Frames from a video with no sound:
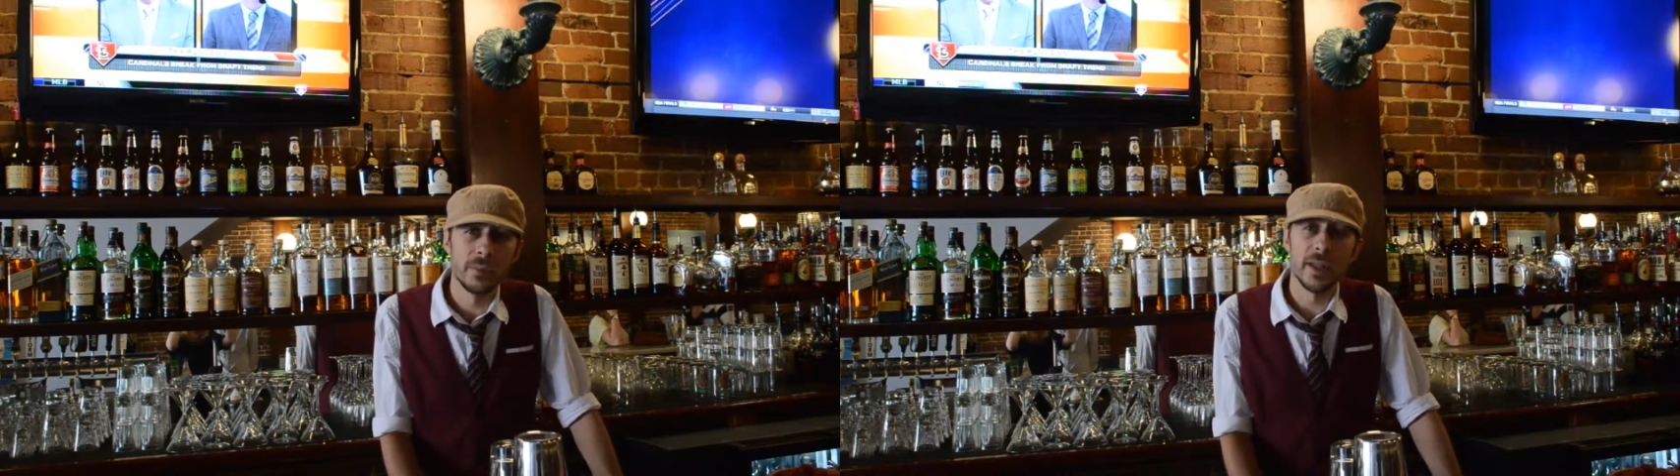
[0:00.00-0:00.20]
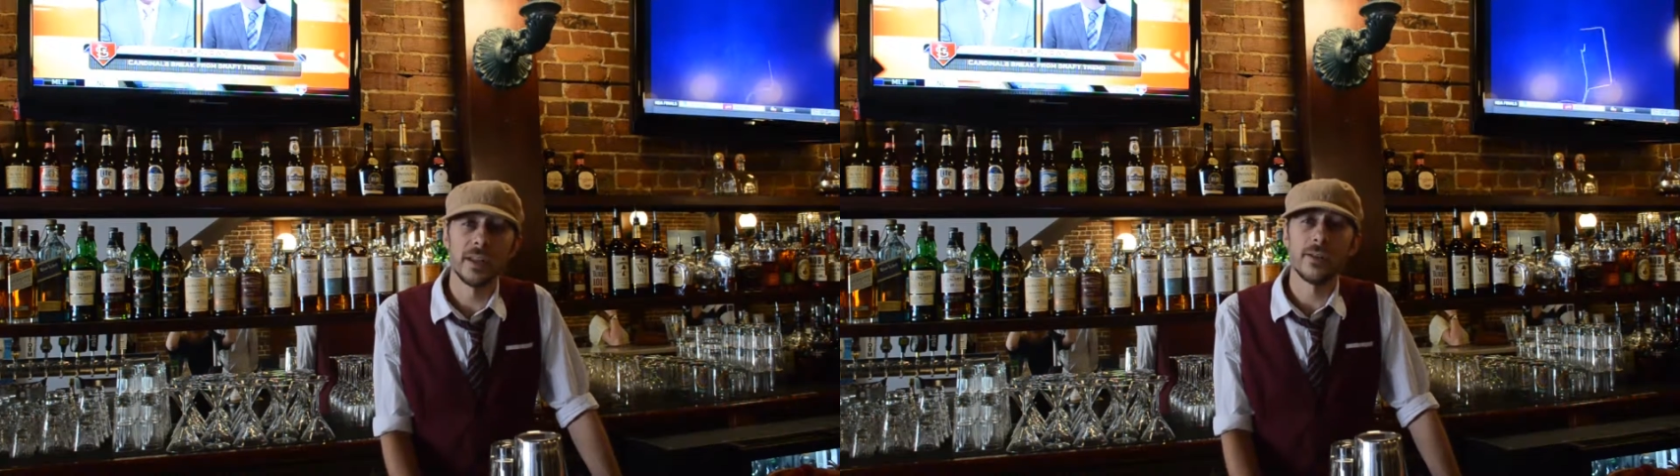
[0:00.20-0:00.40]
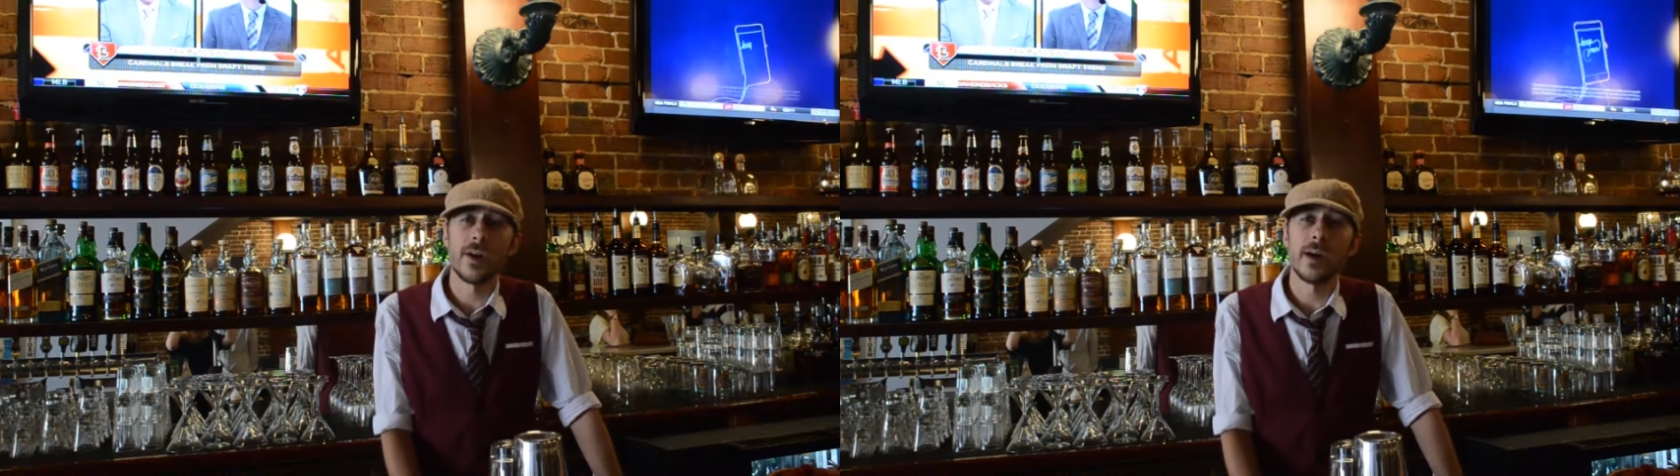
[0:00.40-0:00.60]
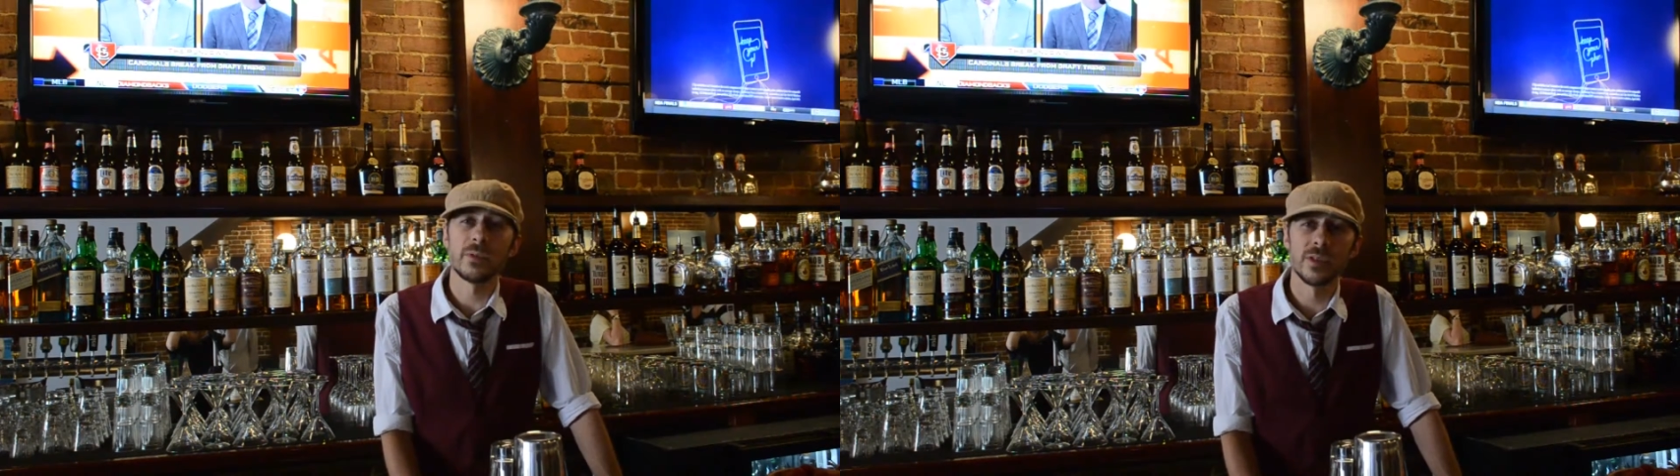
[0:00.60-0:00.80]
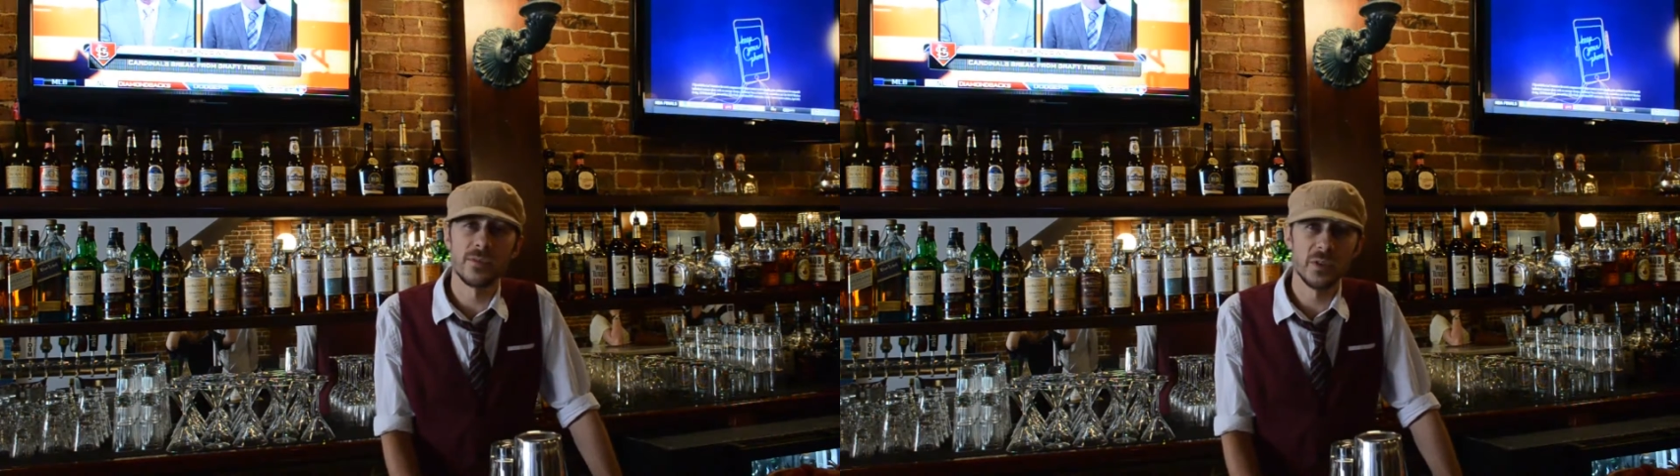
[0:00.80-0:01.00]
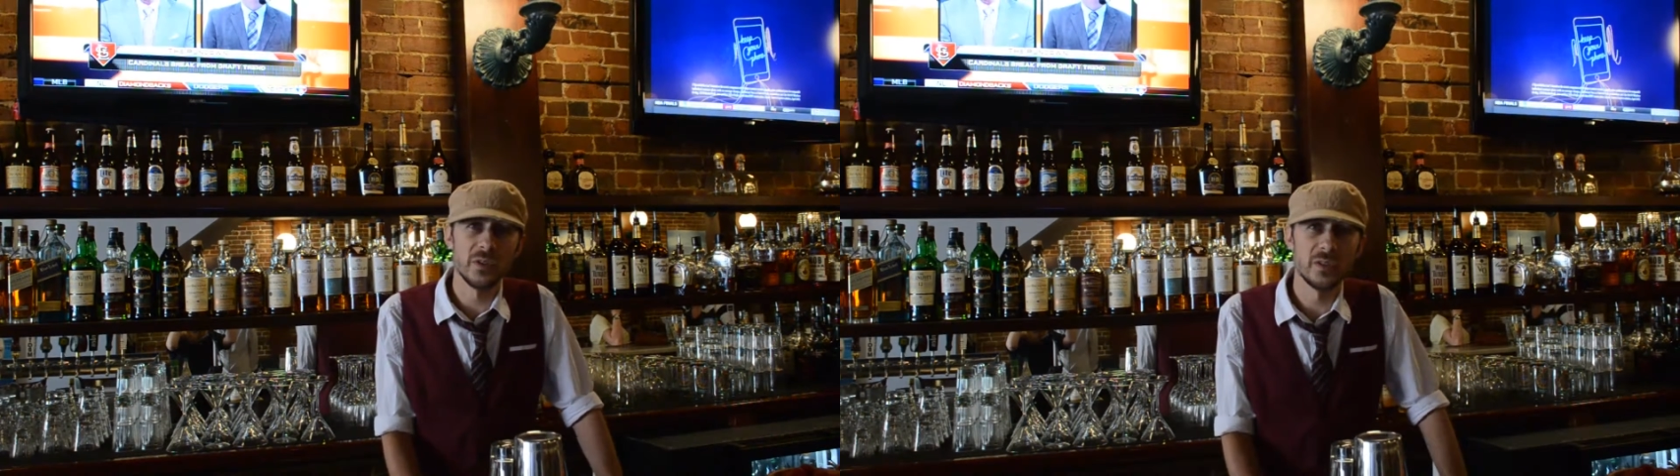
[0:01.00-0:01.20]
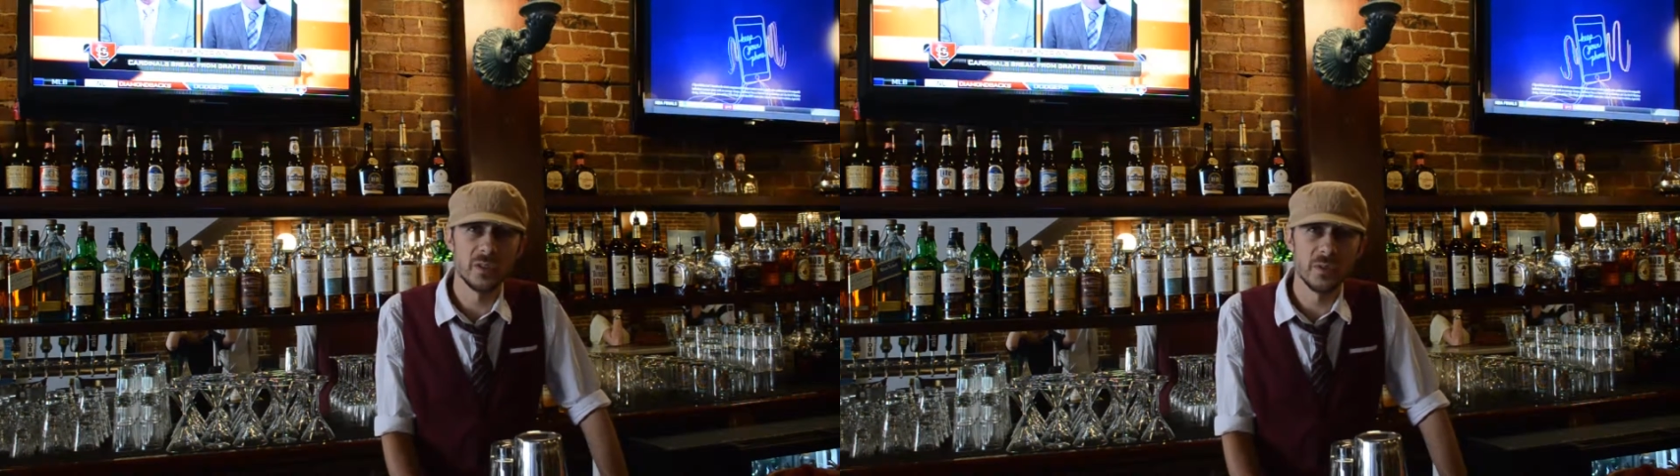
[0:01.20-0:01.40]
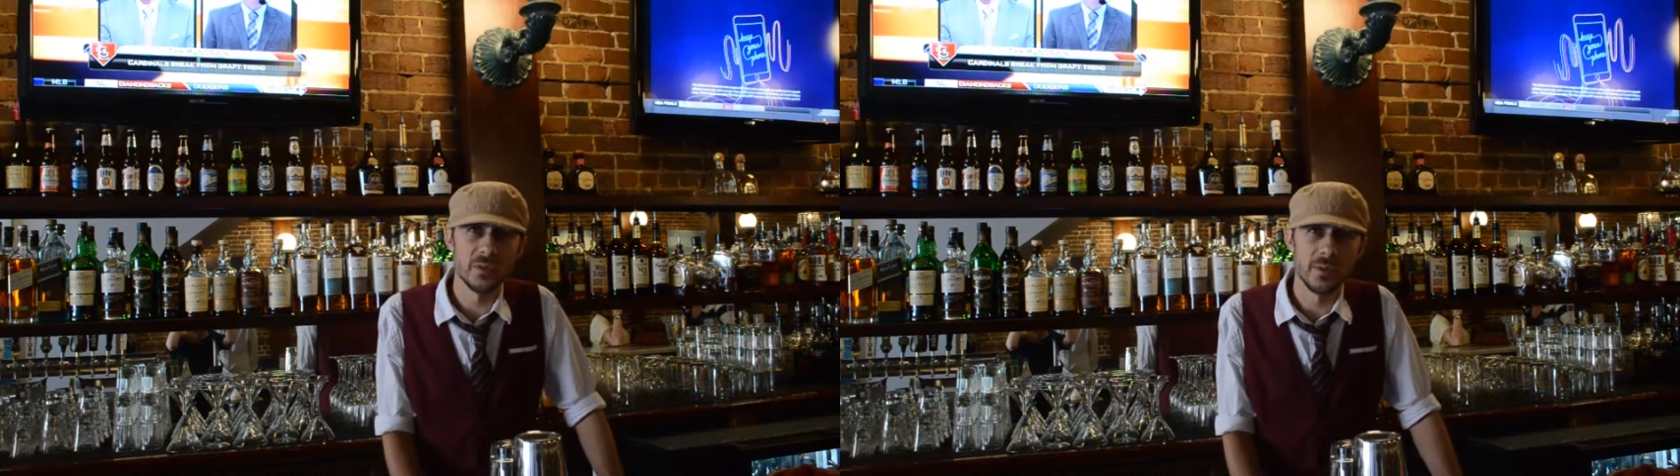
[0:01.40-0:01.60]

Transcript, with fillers: Plenty of options for you to choose